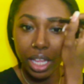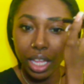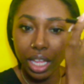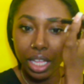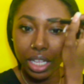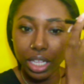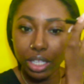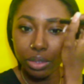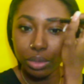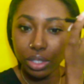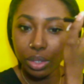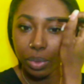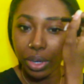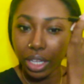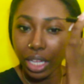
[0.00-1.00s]
And he
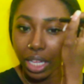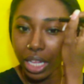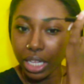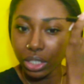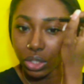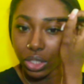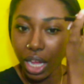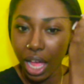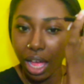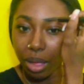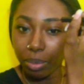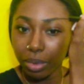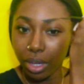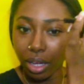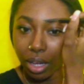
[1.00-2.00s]
used to work at his
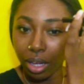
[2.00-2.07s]
job,